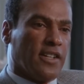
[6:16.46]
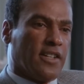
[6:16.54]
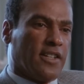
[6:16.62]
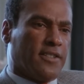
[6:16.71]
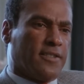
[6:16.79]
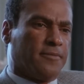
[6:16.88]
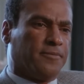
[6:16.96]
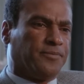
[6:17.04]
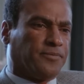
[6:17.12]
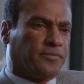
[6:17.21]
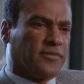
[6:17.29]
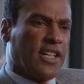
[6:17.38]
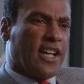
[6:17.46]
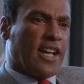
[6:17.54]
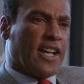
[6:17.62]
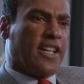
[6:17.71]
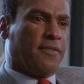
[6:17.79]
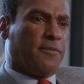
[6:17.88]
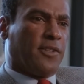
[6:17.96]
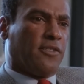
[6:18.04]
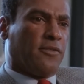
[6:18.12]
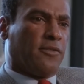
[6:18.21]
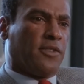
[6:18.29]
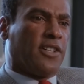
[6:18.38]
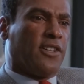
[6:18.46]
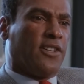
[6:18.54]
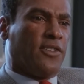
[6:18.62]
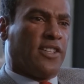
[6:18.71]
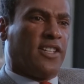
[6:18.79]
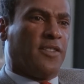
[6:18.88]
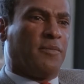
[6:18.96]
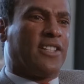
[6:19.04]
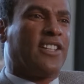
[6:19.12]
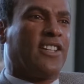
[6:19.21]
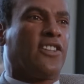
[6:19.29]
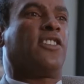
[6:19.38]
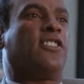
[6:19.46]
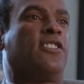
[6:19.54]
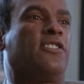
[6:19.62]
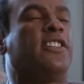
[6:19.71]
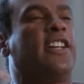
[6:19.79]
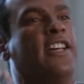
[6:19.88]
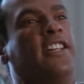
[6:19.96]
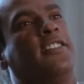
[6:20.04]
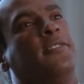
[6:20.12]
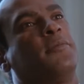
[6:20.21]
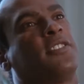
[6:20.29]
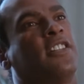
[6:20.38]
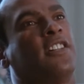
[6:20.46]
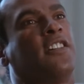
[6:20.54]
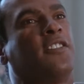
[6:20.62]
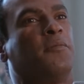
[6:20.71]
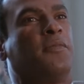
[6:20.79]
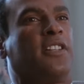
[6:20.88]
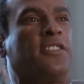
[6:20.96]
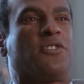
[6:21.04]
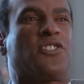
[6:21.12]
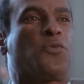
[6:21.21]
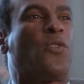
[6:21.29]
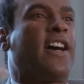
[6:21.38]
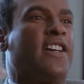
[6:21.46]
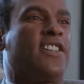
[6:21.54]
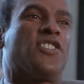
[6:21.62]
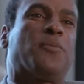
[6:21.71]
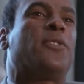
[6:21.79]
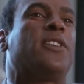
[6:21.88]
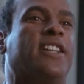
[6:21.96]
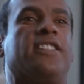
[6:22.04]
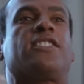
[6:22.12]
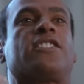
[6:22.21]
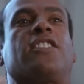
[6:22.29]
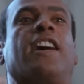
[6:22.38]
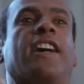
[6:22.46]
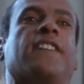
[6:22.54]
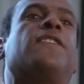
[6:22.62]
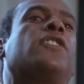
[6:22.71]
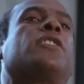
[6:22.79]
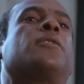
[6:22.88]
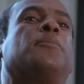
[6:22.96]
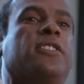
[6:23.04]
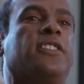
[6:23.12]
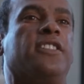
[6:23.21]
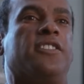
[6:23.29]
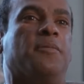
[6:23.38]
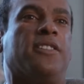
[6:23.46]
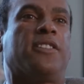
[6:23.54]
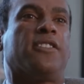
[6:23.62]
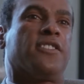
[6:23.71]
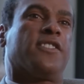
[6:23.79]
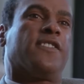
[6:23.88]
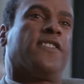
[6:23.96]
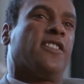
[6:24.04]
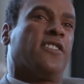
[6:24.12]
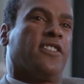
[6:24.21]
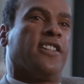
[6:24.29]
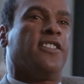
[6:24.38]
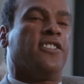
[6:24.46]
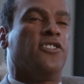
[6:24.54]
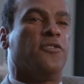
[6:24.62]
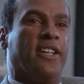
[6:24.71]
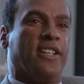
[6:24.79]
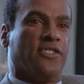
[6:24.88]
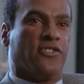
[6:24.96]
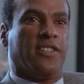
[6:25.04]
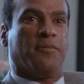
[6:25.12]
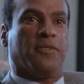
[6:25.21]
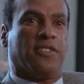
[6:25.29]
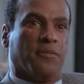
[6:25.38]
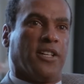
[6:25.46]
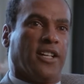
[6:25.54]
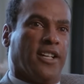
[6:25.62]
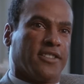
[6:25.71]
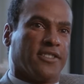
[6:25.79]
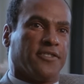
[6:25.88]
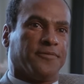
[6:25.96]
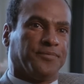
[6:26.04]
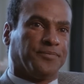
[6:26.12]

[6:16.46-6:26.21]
I can't recall any particular names, but it was widespread dislike for the police because of their inhumane treatment of blacks.